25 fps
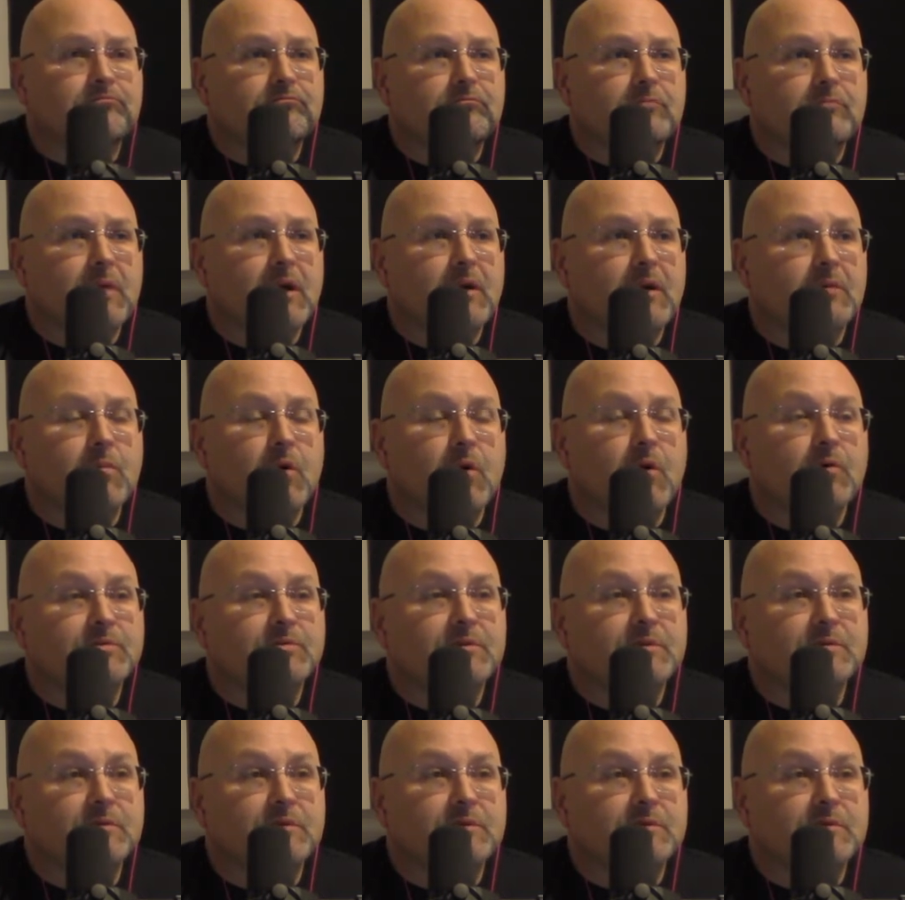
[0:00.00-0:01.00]
and
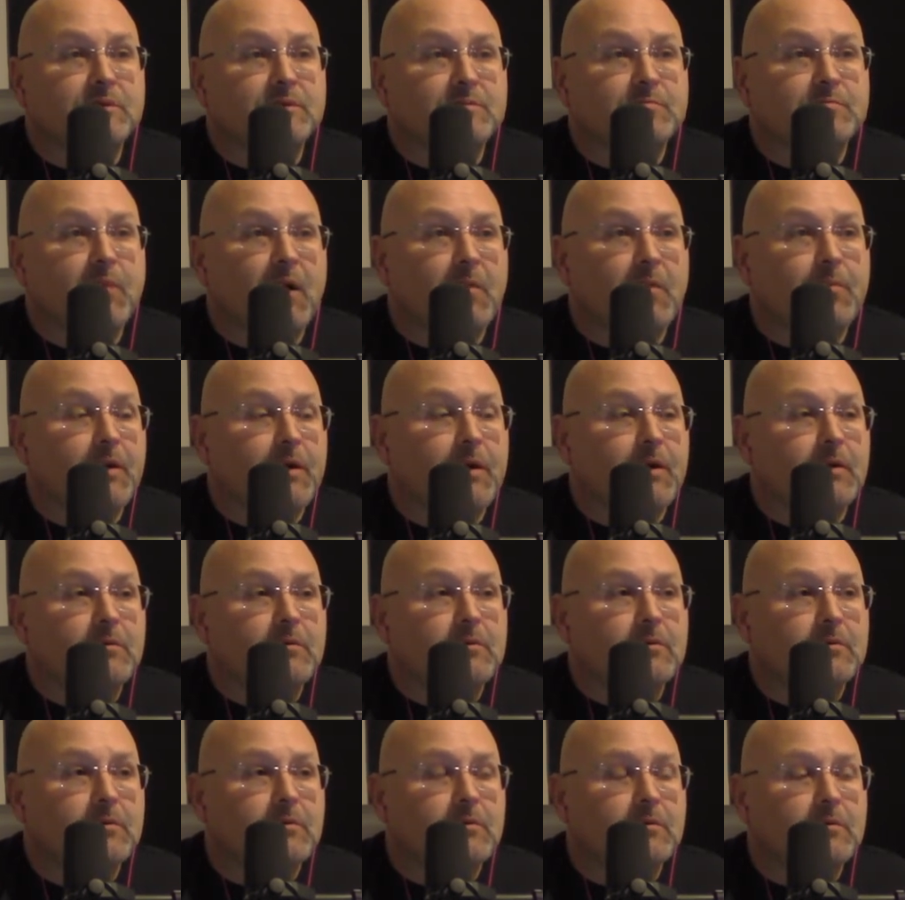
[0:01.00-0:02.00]
Moses is his puppet.
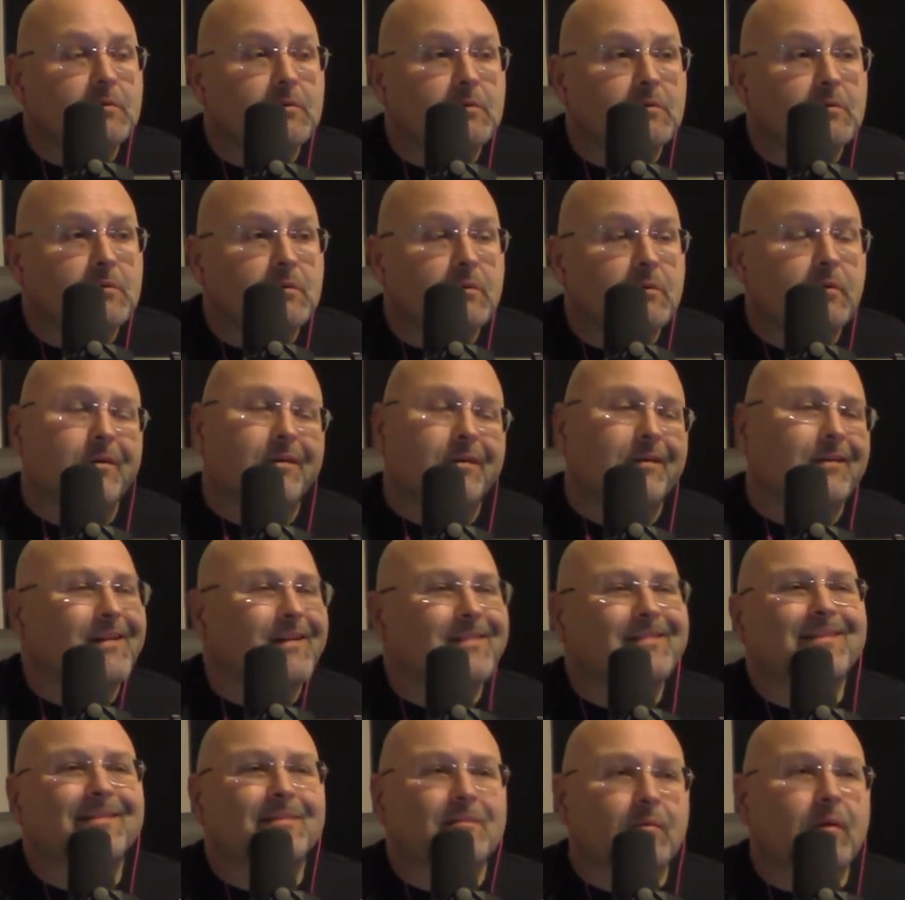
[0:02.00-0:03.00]
Or
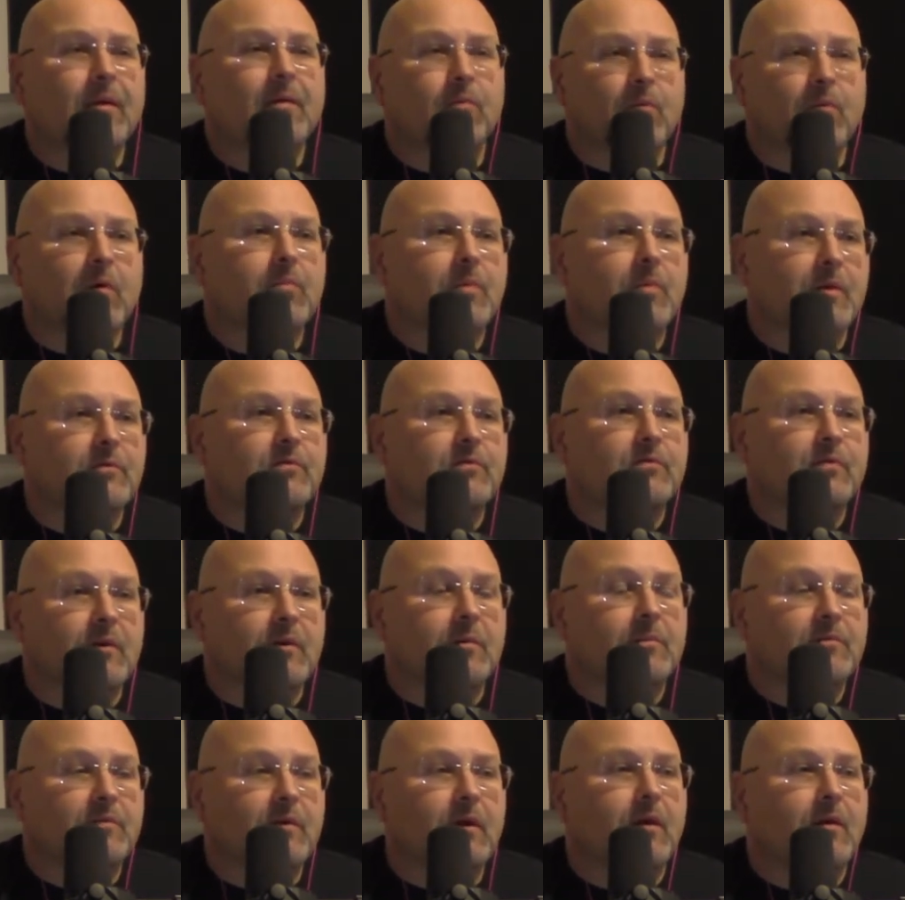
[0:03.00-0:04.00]
that's not the right word, but you see
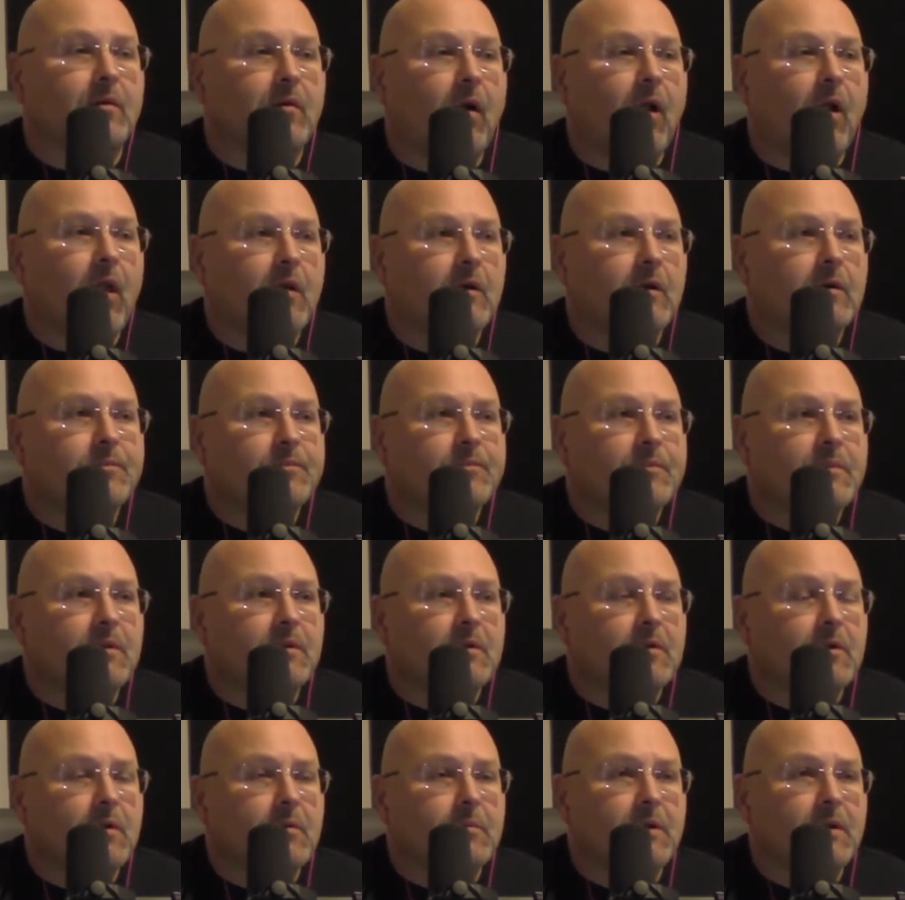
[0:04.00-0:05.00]
what I'm saying. Right.
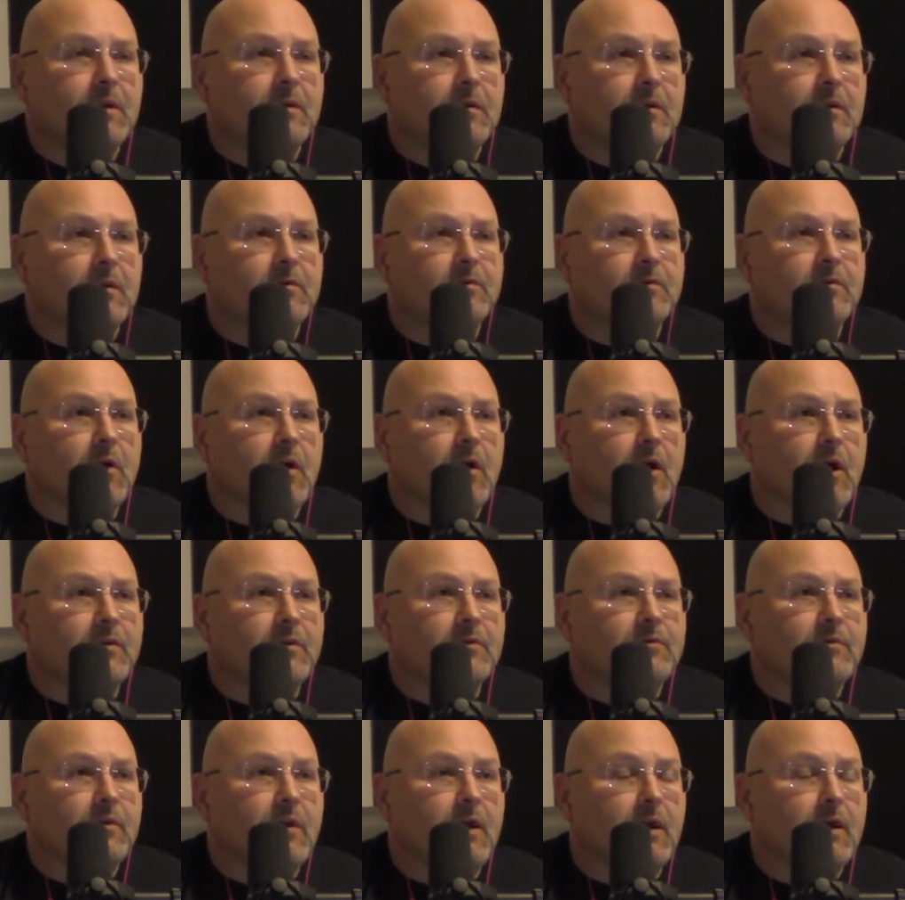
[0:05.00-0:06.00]
I mean, is
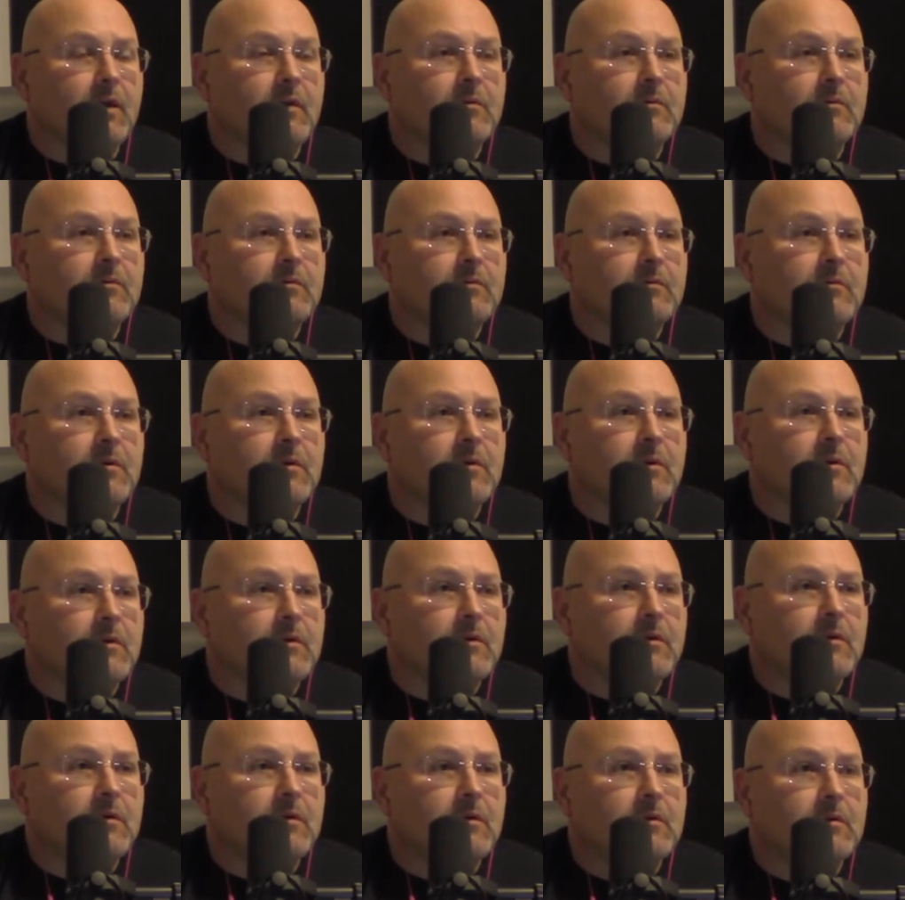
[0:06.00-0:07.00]
God saying,
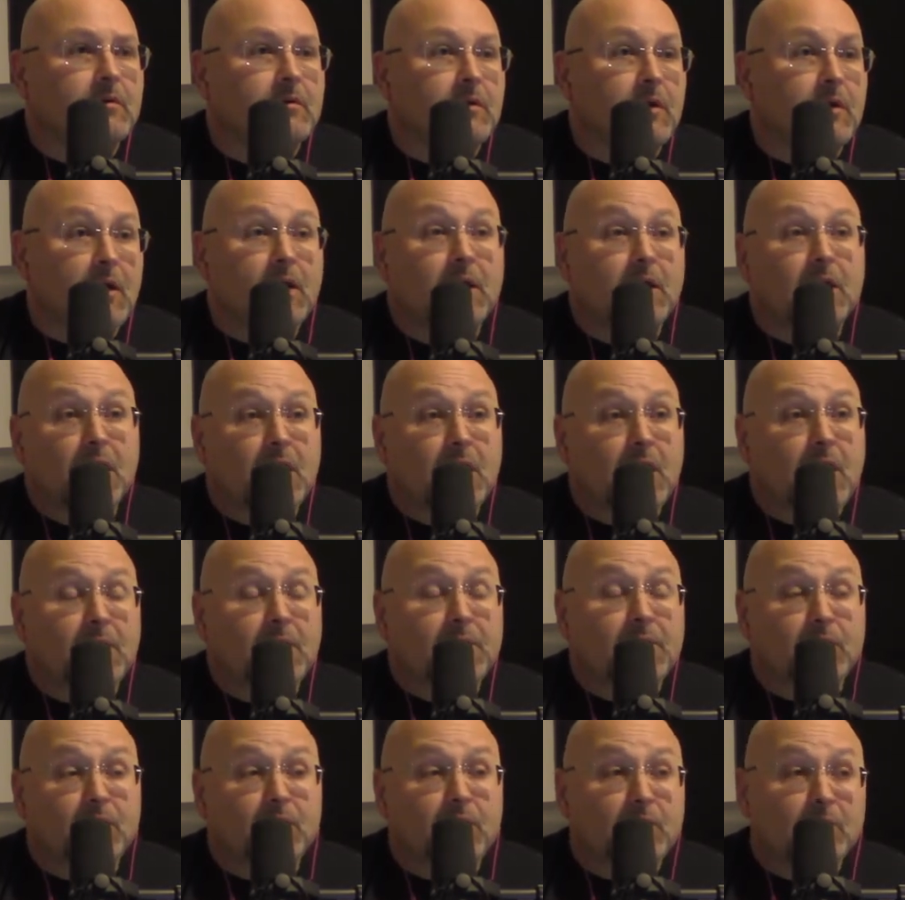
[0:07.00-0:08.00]
"Hey, hey,
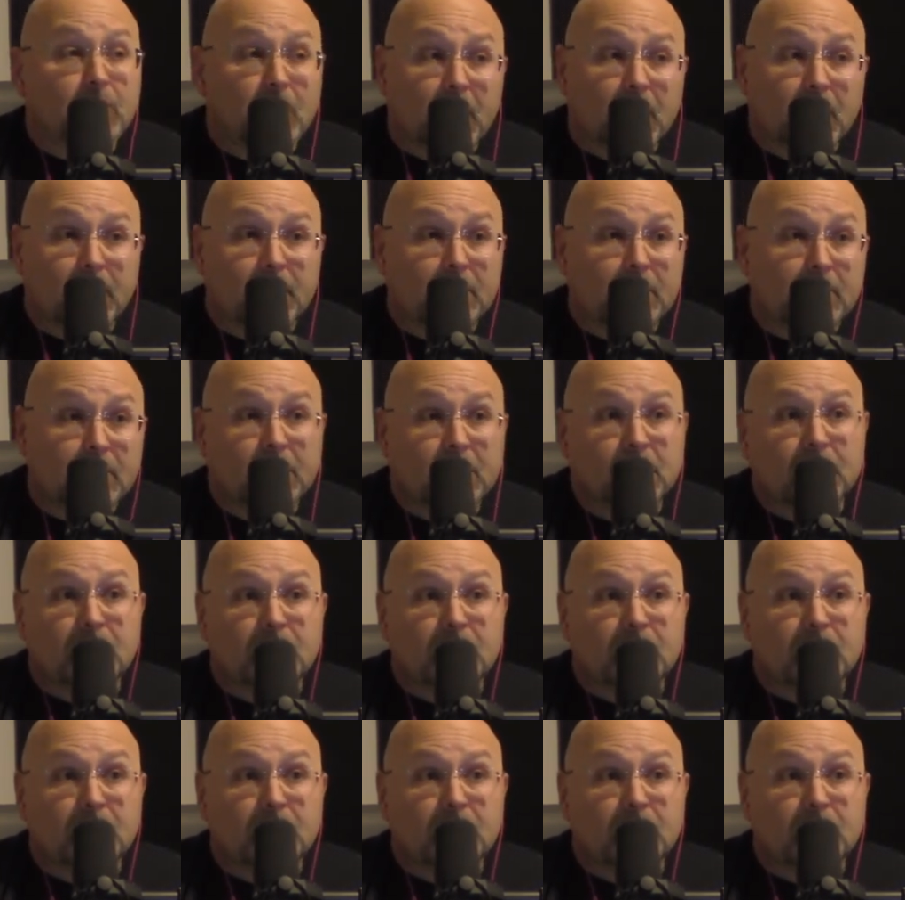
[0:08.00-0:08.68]
I'm the real one.